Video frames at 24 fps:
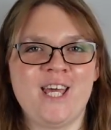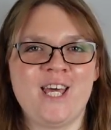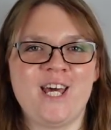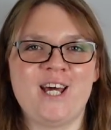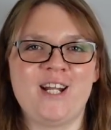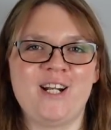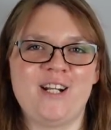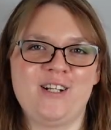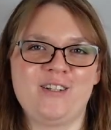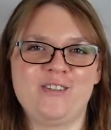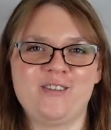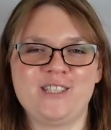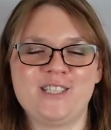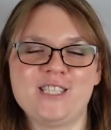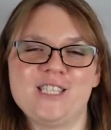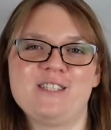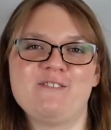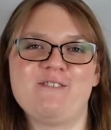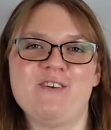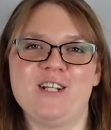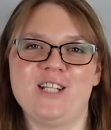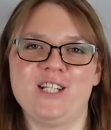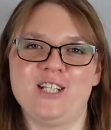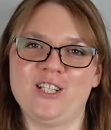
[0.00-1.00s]
I don't know, it's just
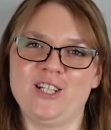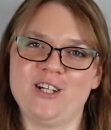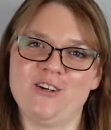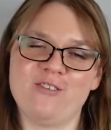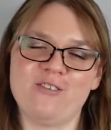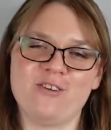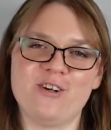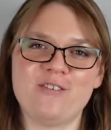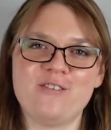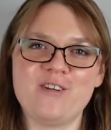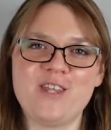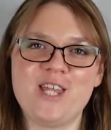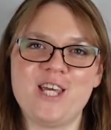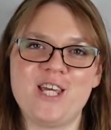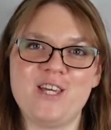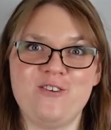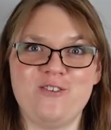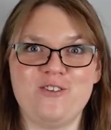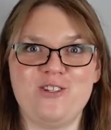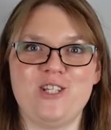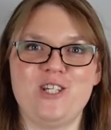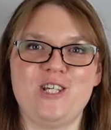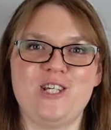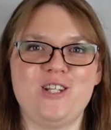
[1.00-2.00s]
fun to look over everything you
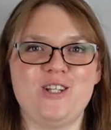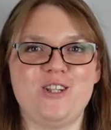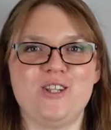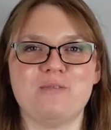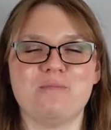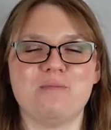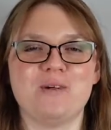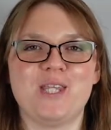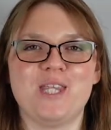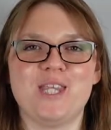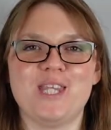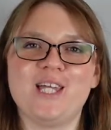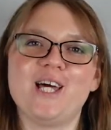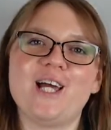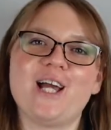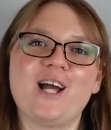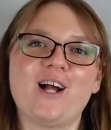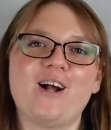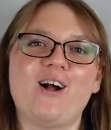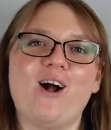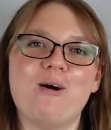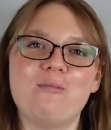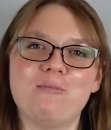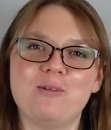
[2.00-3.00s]
did in the month, like
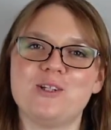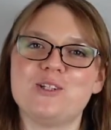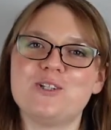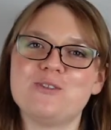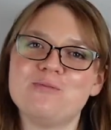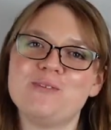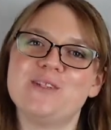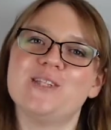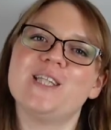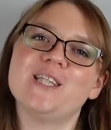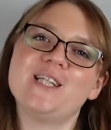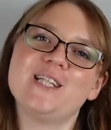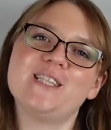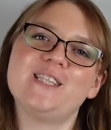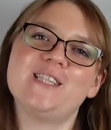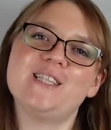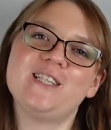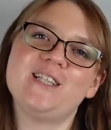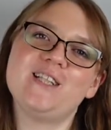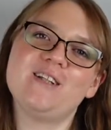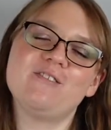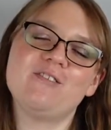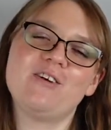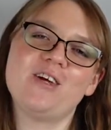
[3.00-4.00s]
accomplishment list
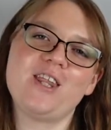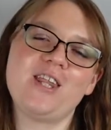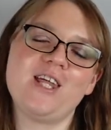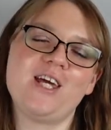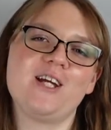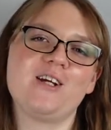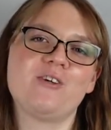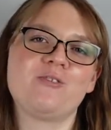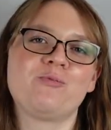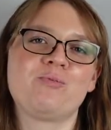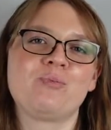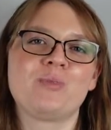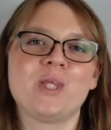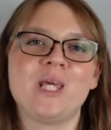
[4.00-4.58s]
and everything.